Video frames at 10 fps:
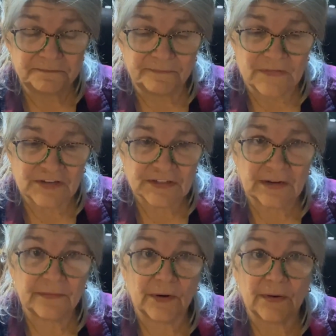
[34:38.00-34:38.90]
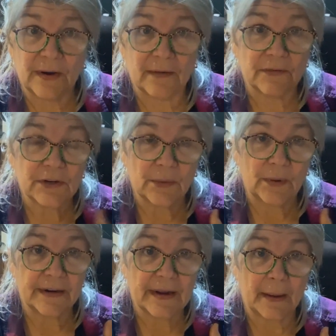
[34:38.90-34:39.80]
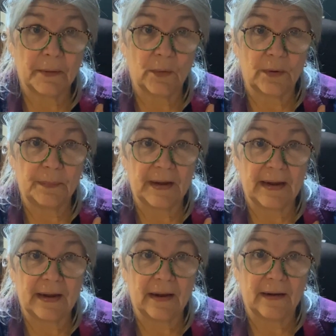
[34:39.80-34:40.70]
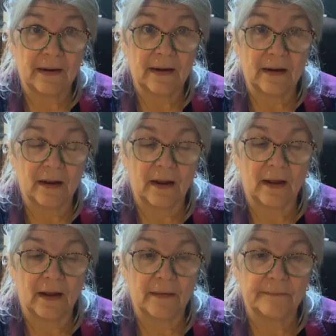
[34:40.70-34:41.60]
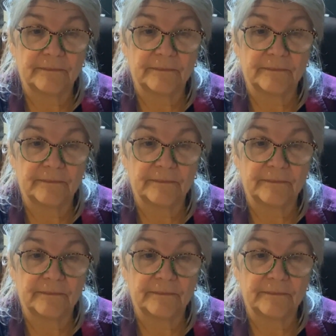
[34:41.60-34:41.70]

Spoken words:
just convert it over to what time it would be for